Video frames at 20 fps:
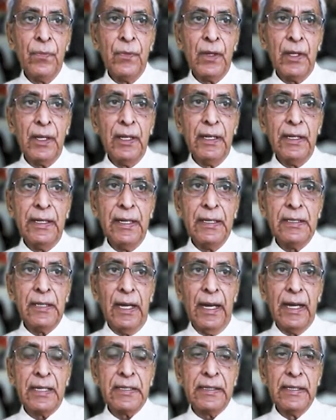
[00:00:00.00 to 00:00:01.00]
In case the
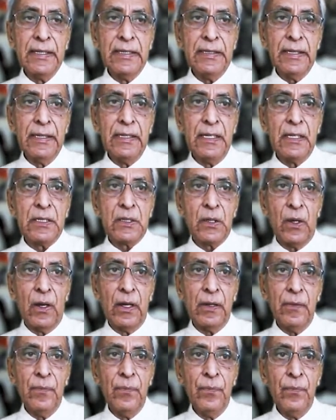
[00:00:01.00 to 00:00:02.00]
extension is
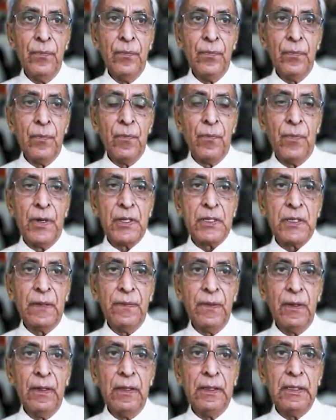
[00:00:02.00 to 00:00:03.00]
sought, first
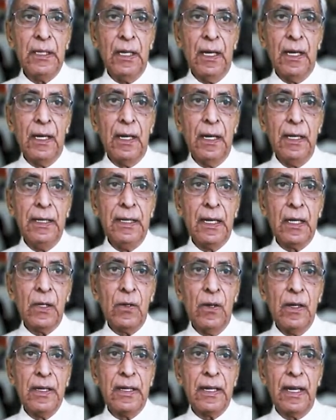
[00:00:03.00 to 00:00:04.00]
of all, the earlier
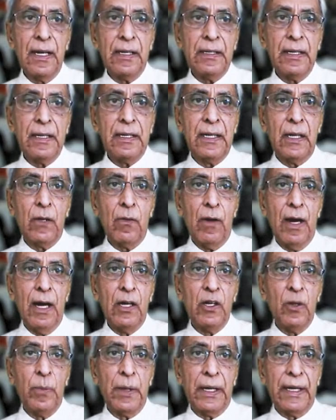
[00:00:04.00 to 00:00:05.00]
contract is
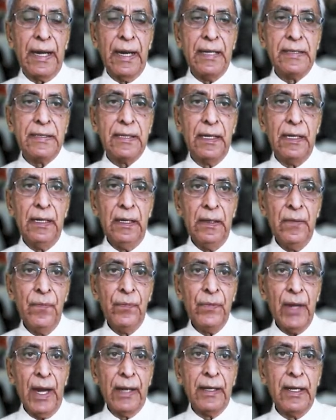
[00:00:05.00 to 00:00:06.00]
required to be cancelled
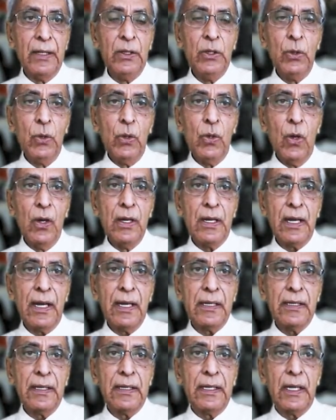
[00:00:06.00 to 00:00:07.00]
and a new
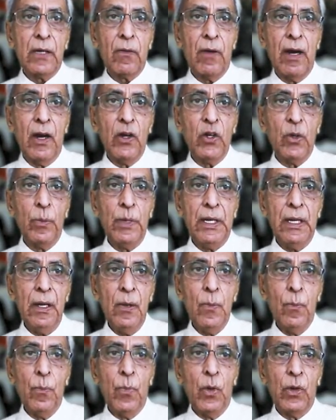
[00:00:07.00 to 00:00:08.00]
contract is required to be
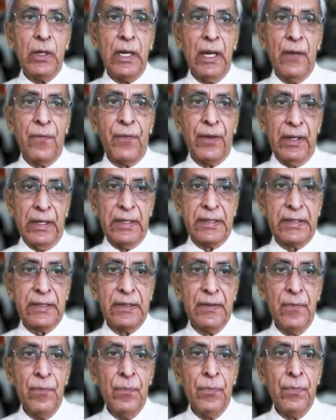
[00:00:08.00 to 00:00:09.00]
booked afresh.